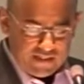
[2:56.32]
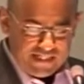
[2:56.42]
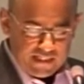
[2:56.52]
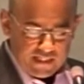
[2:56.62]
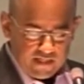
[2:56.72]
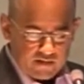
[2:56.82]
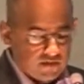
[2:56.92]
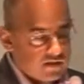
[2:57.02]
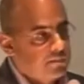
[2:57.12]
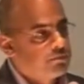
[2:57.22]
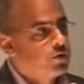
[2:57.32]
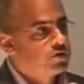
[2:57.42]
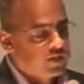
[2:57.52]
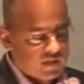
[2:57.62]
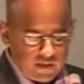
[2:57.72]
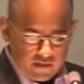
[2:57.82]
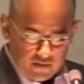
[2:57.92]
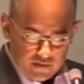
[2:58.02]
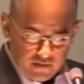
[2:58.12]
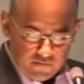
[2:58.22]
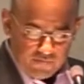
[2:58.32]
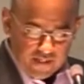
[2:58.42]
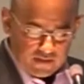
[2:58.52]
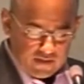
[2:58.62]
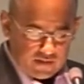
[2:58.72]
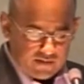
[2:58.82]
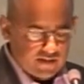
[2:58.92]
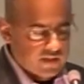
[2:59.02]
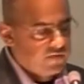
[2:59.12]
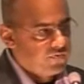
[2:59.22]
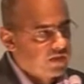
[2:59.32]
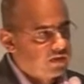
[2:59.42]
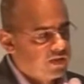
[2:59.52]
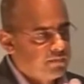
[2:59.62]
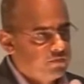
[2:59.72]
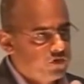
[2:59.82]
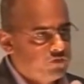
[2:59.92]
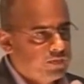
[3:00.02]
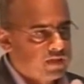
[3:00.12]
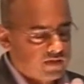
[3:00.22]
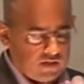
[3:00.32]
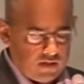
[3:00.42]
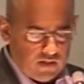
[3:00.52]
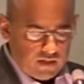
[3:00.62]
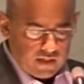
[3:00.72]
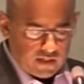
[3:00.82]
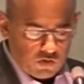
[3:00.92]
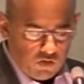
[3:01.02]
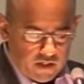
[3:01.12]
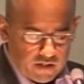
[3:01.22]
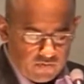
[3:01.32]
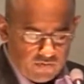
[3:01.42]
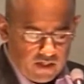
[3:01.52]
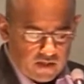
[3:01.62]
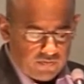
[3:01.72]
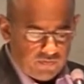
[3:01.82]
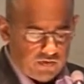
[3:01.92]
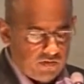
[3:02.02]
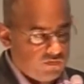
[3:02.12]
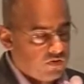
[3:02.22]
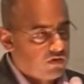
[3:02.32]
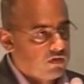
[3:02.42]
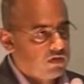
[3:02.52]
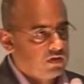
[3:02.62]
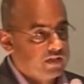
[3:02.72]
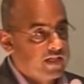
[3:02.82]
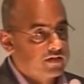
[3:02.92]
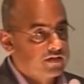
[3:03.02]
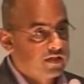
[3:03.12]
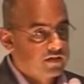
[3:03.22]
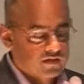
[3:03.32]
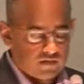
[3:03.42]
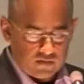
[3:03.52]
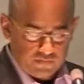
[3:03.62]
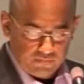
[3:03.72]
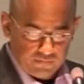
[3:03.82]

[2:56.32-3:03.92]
in indicators supposedly reflecting significant improvements in the quality of life for their citizens.